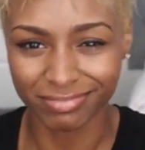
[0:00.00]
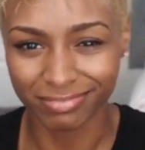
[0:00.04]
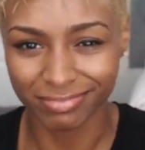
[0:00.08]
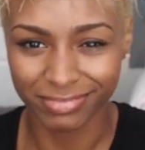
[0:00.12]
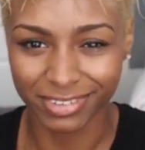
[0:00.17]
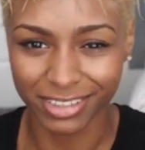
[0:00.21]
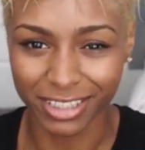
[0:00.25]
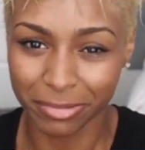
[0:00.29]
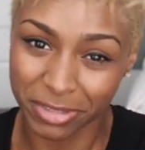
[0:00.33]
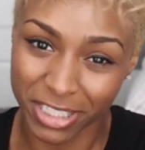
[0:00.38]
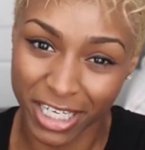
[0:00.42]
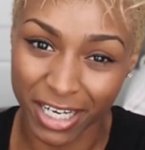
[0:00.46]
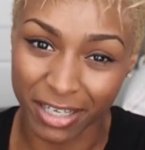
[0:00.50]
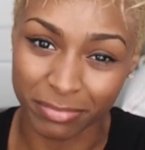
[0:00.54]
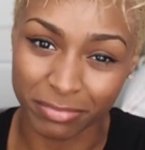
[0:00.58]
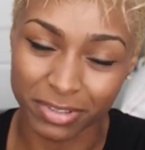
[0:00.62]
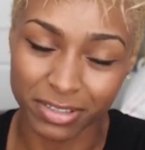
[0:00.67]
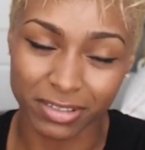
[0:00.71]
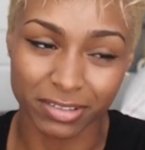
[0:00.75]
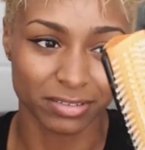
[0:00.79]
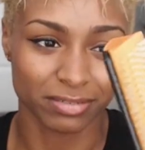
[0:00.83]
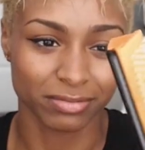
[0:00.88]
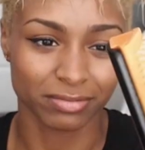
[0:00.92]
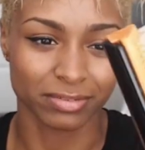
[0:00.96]

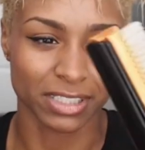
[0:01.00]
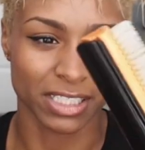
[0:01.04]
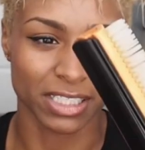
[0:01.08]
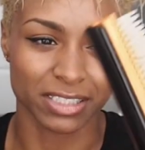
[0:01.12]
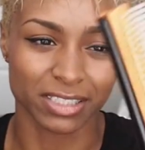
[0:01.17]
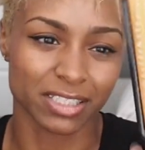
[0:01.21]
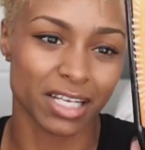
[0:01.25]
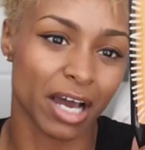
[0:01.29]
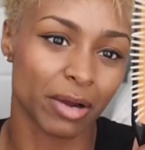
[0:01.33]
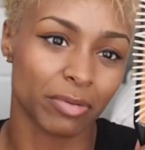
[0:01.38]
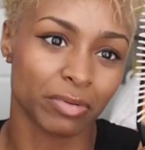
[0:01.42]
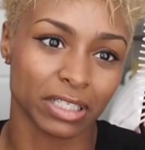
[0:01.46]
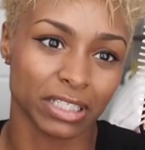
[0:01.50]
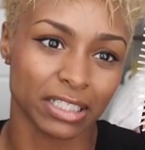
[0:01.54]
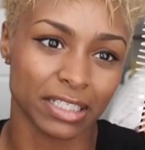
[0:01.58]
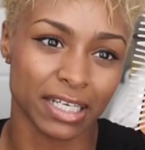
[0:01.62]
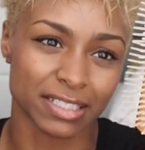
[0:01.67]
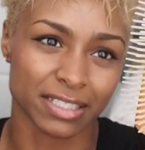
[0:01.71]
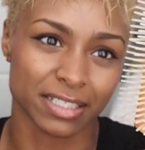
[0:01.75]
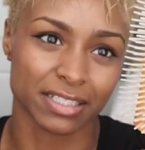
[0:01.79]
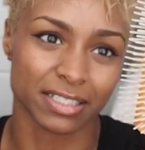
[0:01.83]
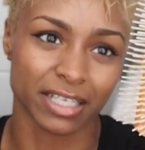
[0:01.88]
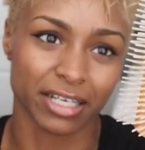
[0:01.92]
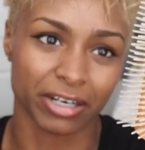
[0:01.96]
Sometimes it's not really
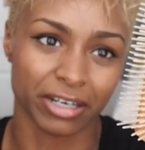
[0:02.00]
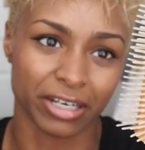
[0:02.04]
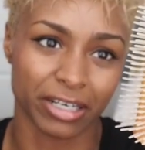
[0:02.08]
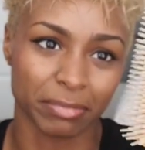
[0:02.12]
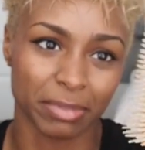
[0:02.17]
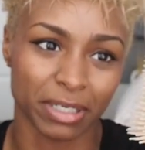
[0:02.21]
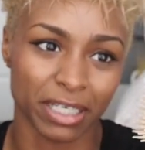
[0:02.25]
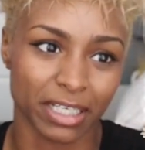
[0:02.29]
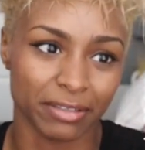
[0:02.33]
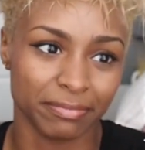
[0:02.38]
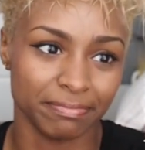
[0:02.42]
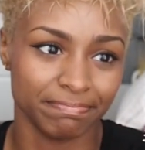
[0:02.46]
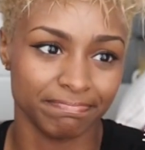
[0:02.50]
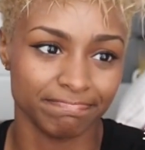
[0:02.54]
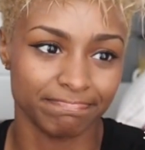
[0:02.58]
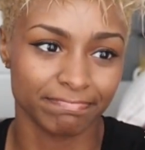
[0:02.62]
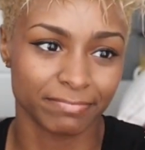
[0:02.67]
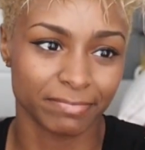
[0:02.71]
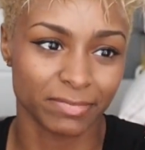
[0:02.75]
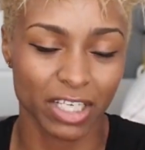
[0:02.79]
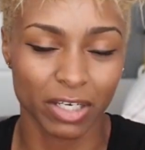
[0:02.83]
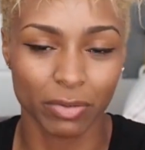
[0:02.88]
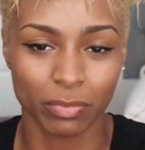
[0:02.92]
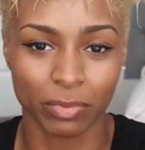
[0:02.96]
necessary, but
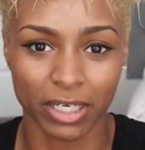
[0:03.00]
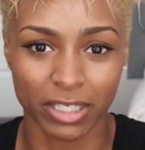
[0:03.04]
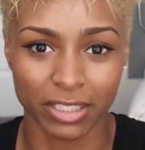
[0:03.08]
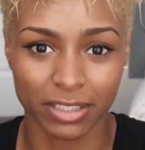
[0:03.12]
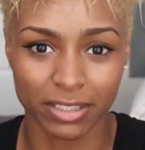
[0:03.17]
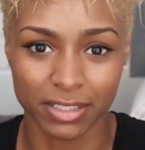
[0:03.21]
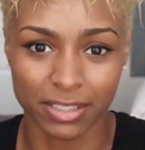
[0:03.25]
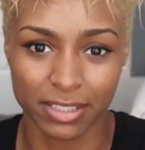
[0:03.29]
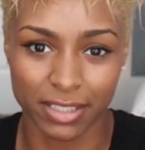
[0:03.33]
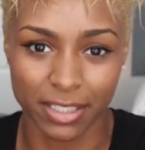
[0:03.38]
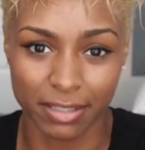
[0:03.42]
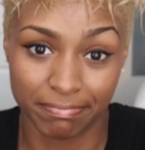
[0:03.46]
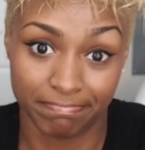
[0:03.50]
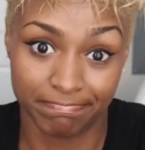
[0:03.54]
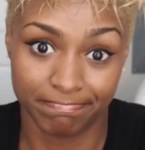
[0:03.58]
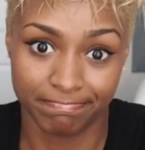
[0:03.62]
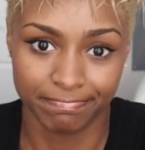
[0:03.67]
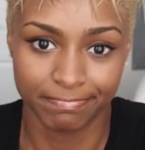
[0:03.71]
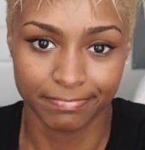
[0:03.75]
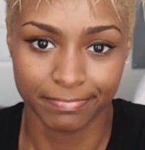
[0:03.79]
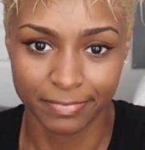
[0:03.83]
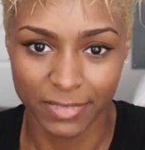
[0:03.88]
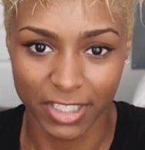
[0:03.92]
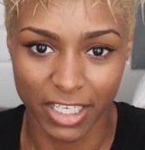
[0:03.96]
it works
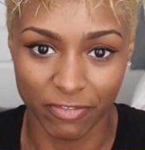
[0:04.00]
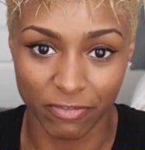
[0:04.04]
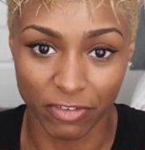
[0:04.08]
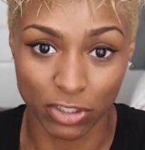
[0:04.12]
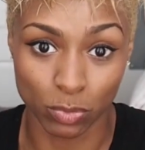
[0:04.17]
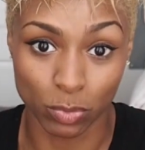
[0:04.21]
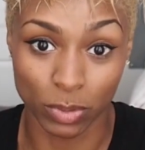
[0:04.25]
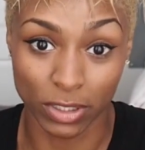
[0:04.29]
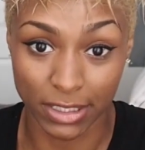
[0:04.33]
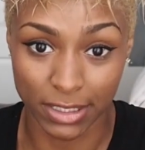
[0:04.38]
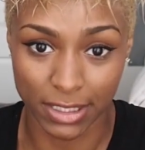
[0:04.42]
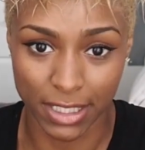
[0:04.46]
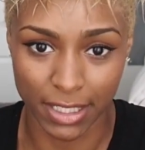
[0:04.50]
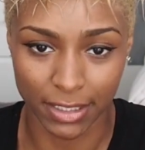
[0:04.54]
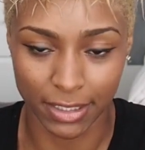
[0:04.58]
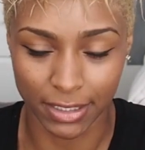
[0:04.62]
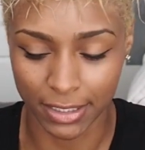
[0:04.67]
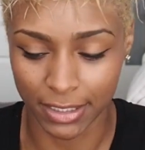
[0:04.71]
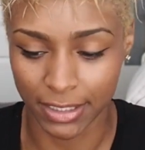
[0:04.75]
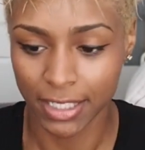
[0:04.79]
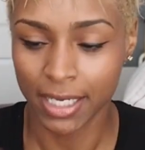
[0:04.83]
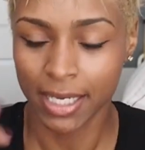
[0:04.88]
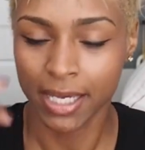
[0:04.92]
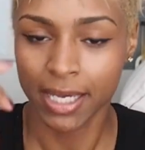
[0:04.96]
if it's really tangling.